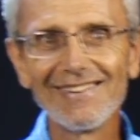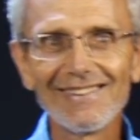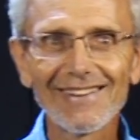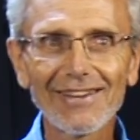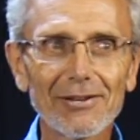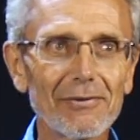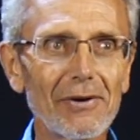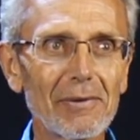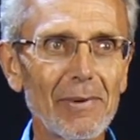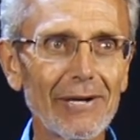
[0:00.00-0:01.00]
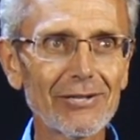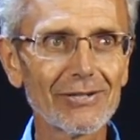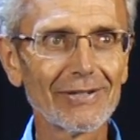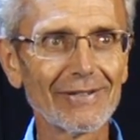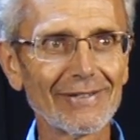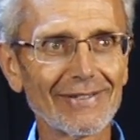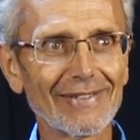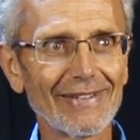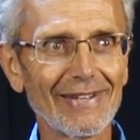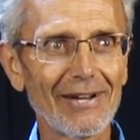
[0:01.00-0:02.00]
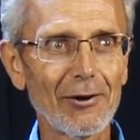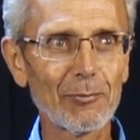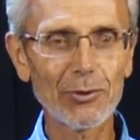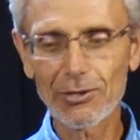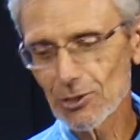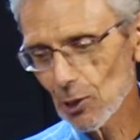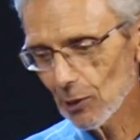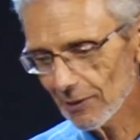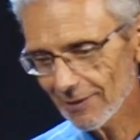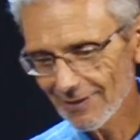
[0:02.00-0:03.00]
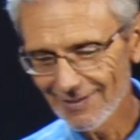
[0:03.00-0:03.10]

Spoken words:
Thank you very much. Hope you enjoyed it.